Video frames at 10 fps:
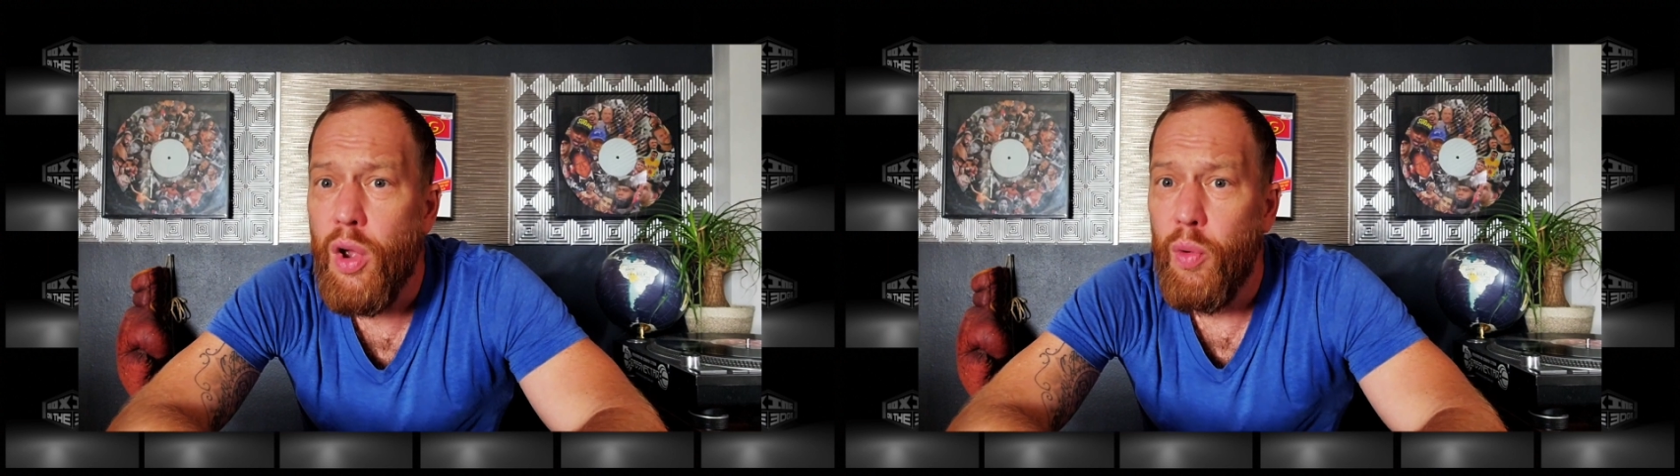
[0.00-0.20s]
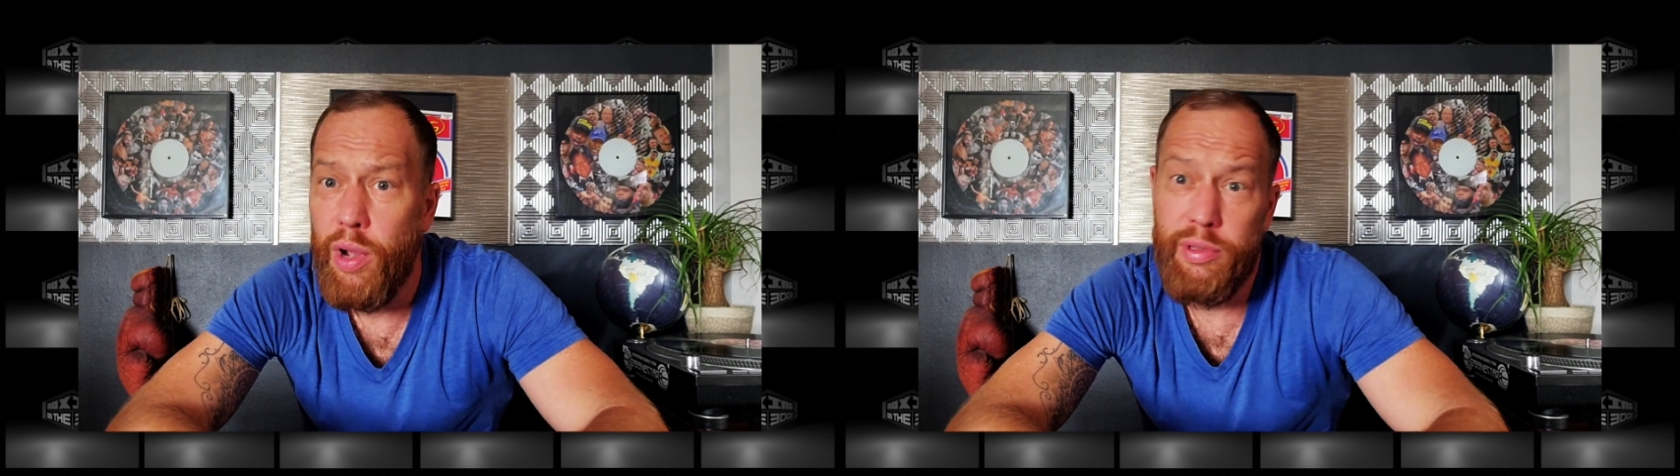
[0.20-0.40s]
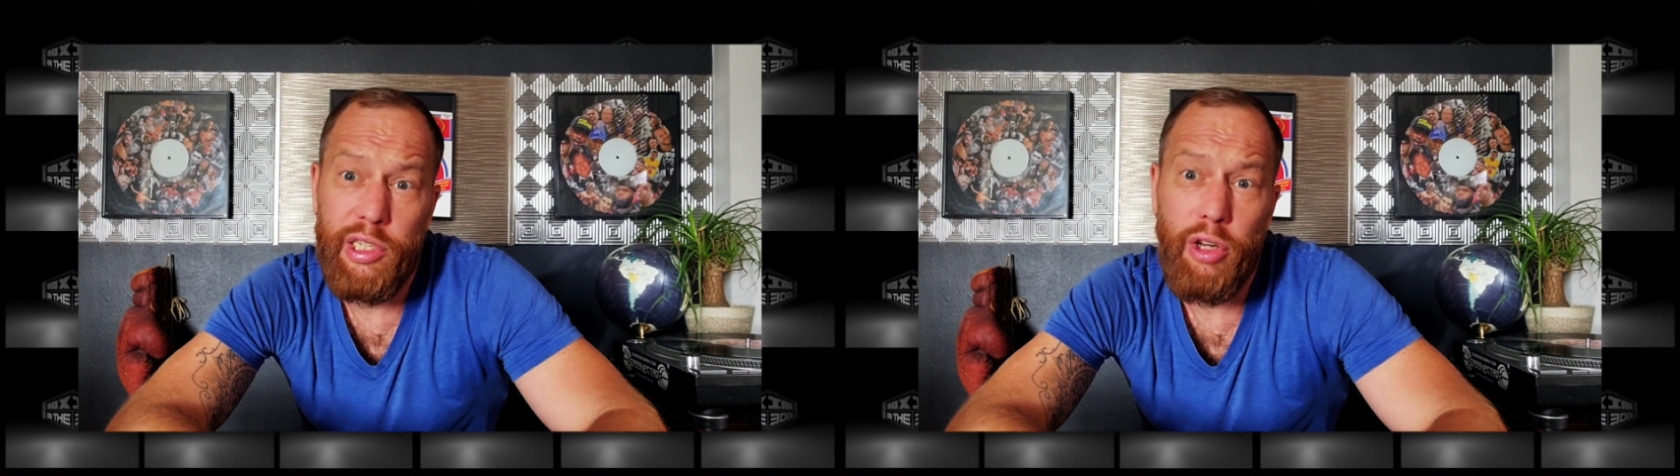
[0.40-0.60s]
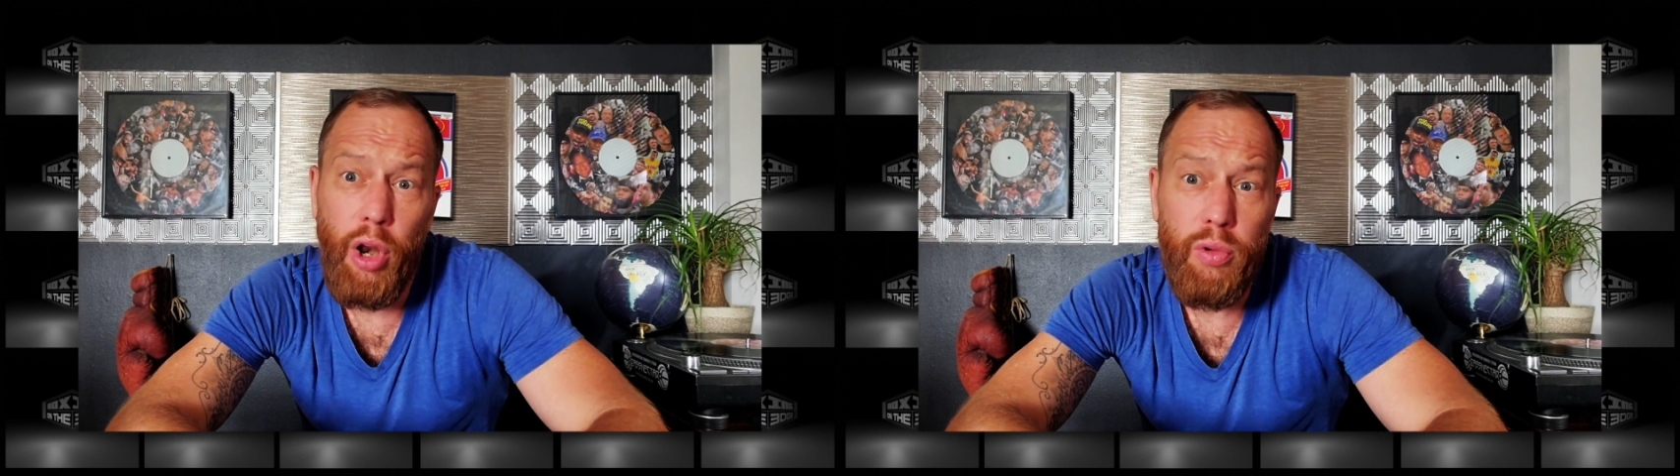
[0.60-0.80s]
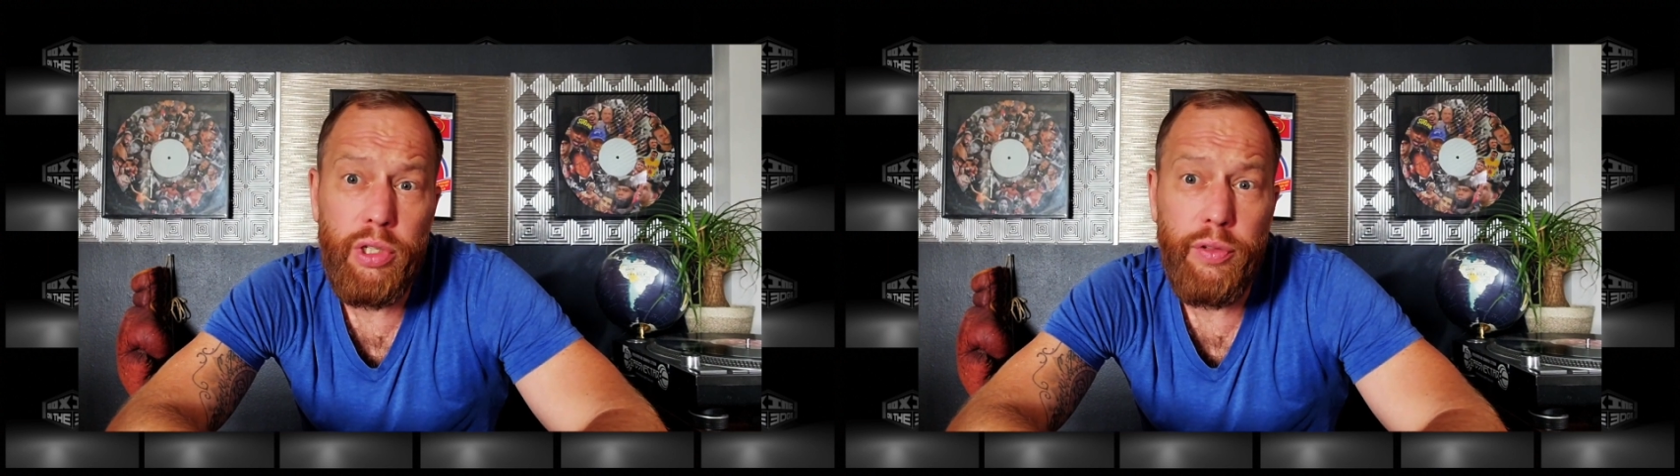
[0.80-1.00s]
where it was his
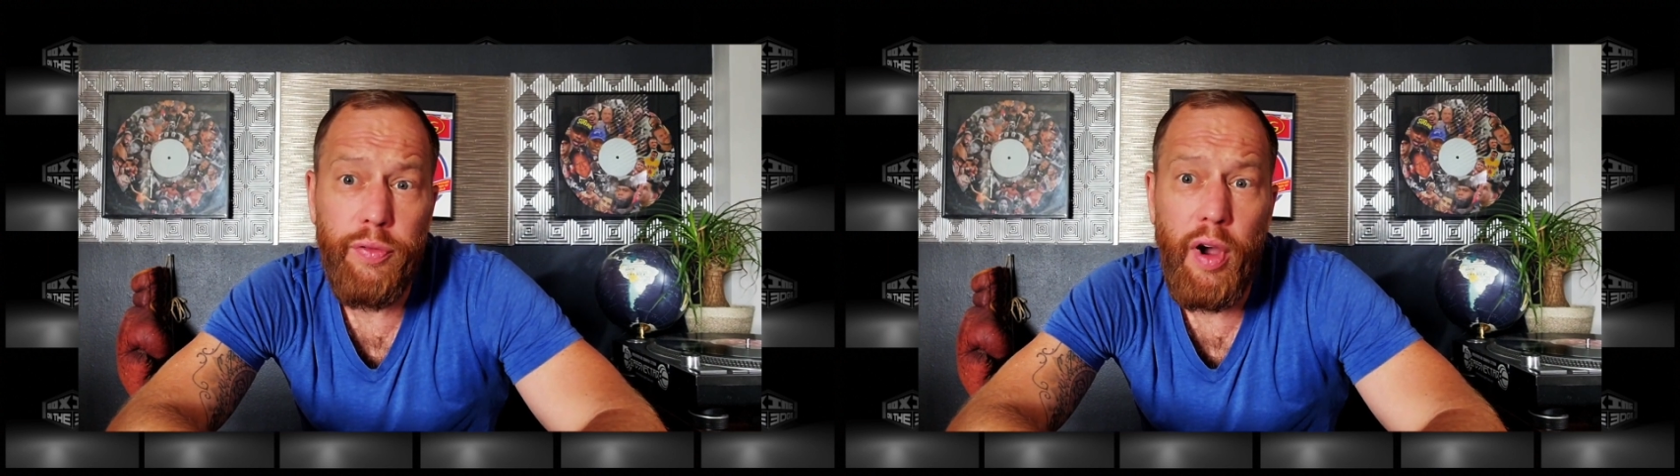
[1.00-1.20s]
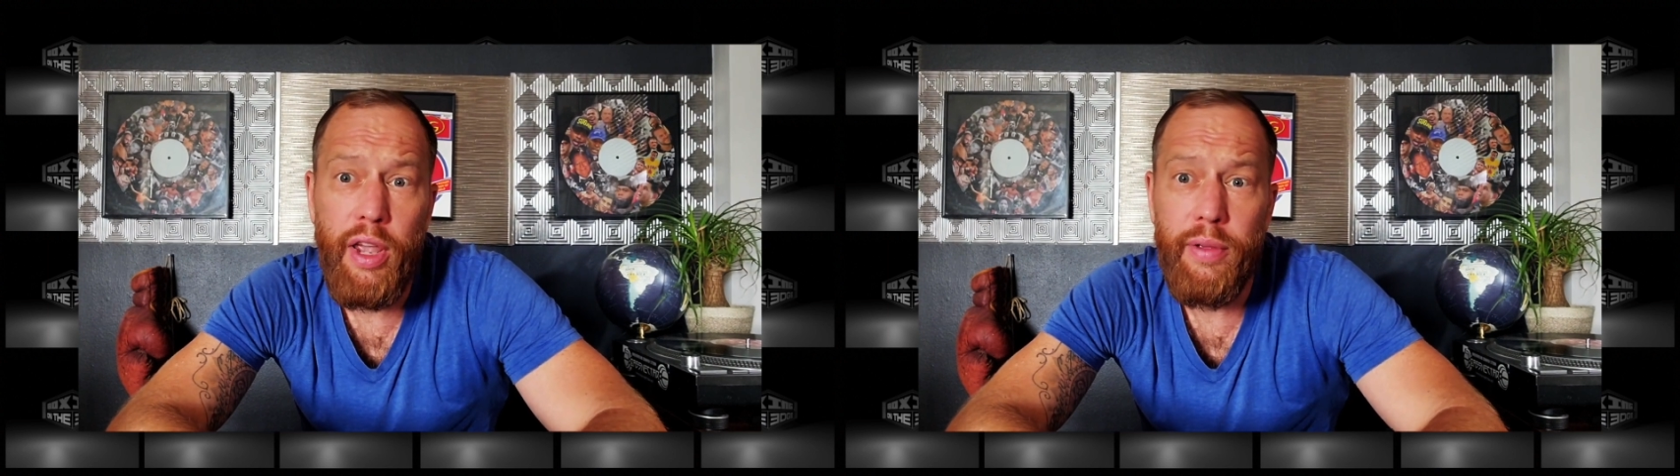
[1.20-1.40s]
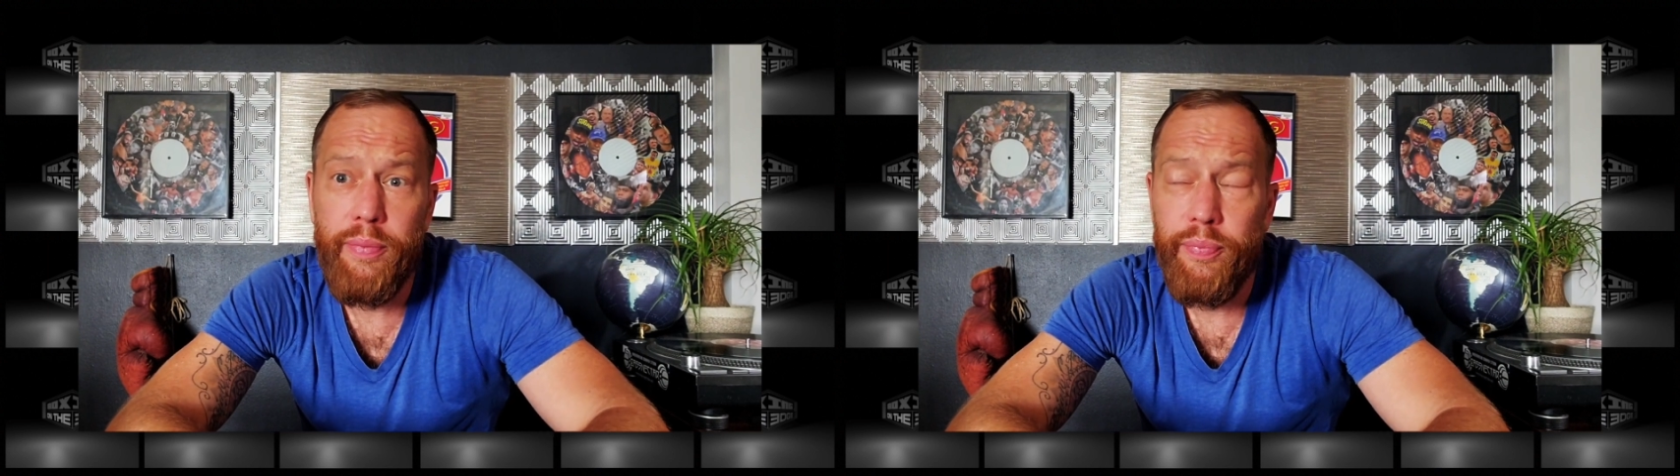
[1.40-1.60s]
closest fight.